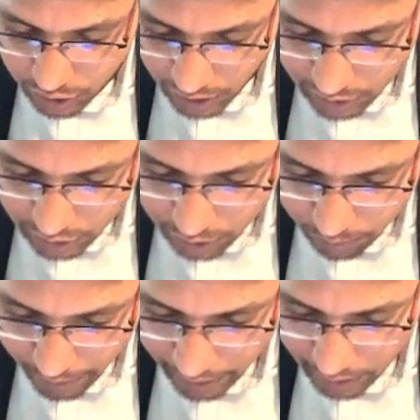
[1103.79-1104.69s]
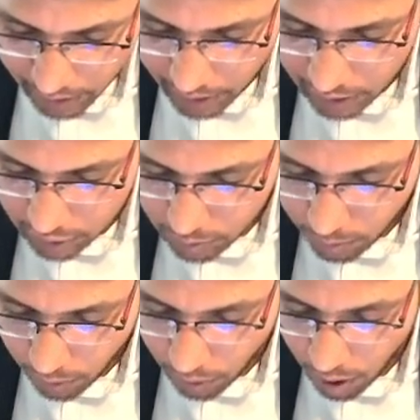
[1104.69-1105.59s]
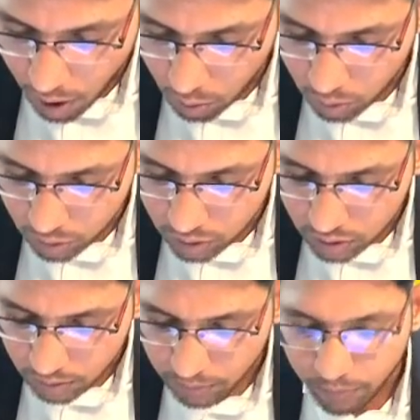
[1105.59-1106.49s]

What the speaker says: judgment is pronounced.